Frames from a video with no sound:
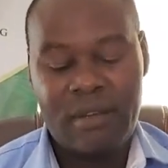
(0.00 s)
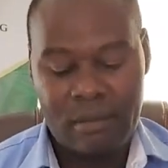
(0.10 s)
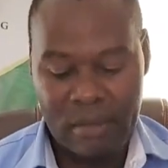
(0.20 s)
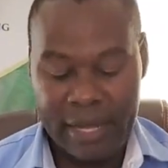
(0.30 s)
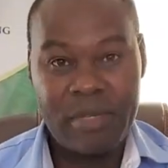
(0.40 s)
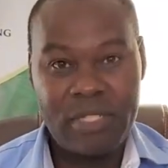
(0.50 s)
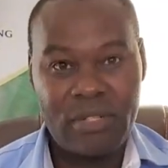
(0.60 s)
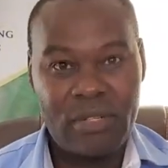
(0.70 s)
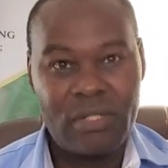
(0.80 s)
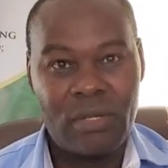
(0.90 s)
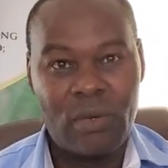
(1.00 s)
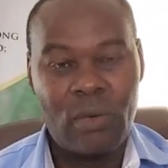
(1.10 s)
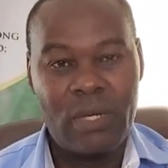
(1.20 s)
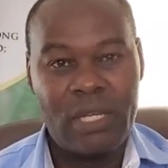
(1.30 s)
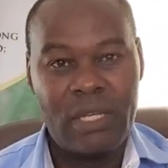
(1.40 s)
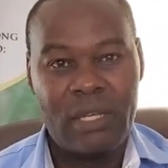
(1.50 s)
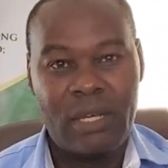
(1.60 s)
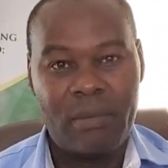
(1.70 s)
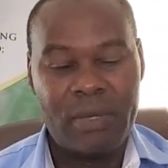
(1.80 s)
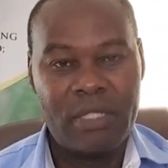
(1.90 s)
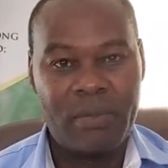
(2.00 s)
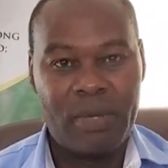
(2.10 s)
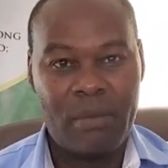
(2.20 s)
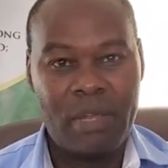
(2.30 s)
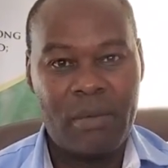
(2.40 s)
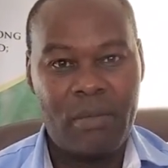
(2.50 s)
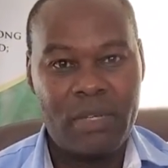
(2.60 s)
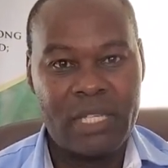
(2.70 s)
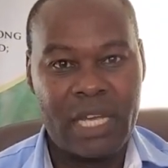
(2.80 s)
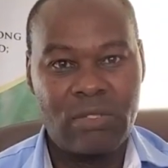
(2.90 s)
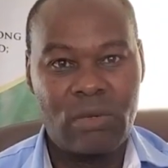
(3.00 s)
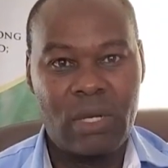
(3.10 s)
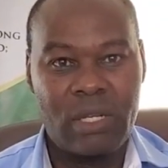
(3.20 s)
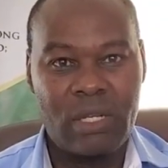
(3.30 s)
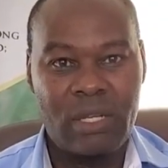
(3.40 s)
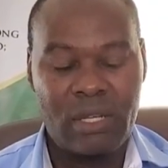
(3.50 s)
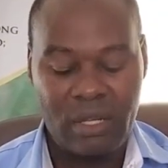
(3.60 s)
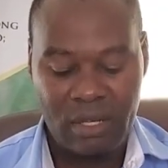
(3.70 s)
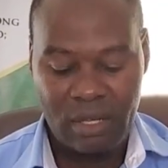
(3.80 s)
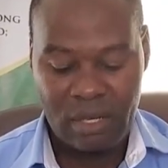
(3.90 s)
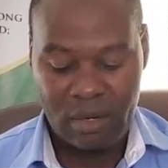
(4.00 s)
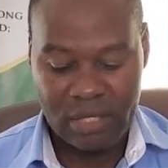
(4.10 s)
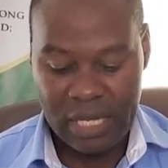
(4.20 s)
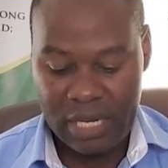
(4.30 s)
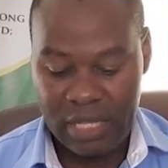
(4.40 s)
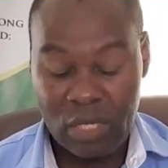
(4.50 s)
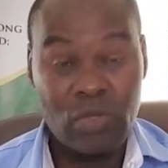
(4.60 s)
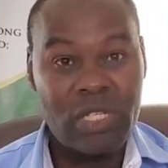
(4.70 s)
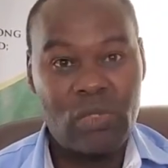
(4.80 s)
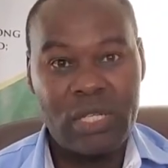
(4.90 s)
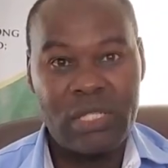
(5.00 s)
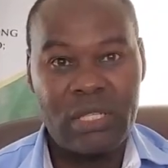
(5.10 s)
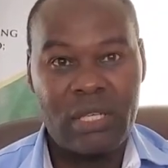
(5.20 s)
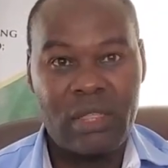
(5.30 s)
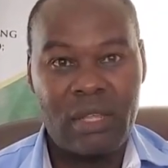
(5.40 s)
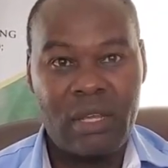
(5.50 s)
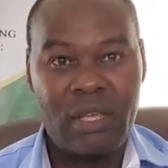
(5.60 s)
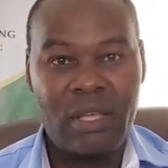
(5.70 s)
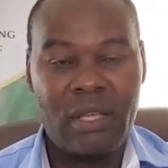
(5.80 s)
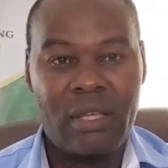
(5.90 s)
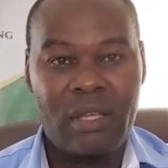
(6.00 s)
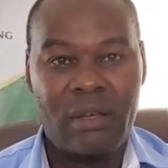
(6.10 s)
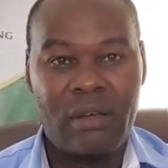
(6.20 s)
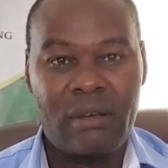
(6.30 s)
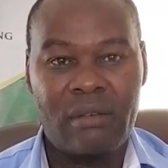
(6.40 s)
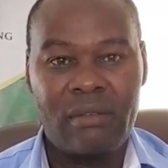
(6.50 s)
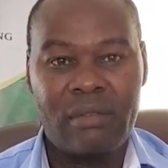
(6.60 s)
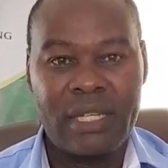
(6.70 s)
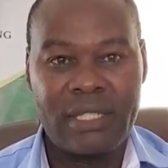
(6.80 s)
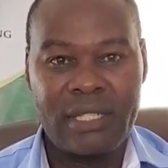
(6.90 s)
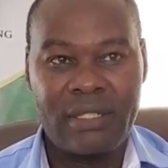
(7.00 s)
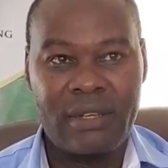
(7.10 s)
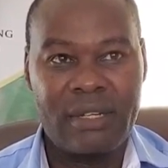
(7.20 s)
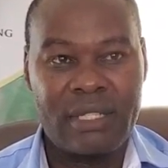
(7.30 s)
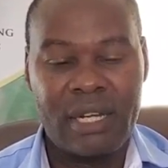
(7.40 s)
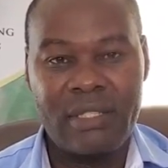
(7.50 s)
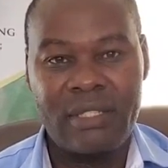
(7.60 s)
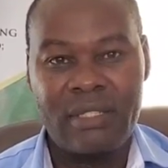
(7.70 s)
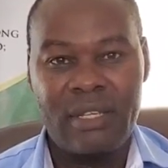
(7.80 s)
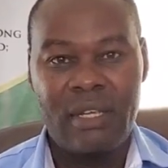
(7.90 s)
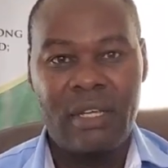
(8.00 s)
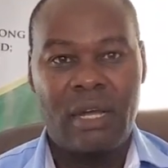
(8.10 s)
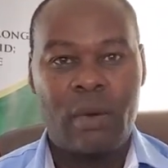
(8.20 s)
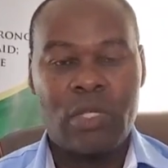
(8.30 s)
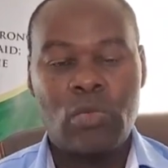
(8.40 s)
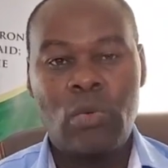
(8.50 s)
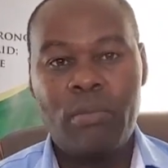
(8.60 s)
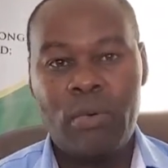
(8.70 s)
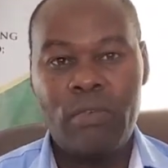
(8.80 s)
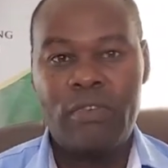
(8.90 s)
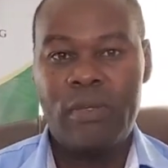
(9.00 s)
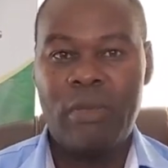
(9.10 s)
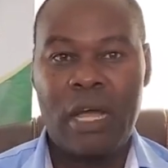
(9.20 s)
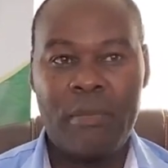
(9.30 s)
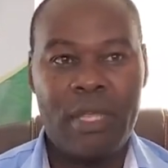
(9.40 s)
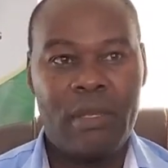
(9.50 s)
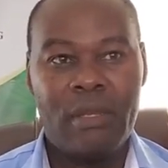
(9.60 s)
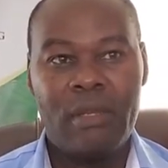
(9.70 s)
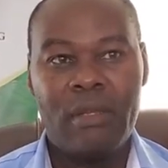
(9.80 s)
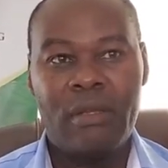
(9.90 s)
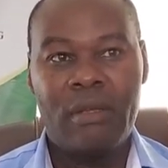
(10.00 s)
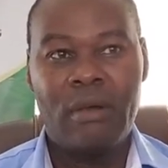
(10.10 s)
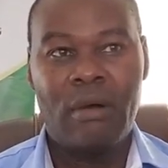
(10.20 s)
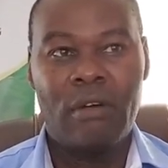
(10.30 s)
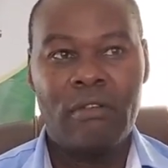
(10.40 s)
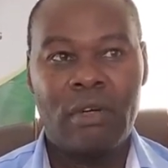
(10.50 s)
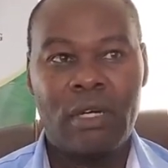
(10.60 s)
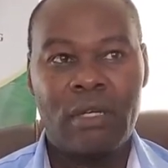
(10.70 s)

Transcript: My name is George Onkundi. I'm principal in Nyamira Boys High School. Concerning the 2023 uh, KCSE results, our school improved by a mean of uh,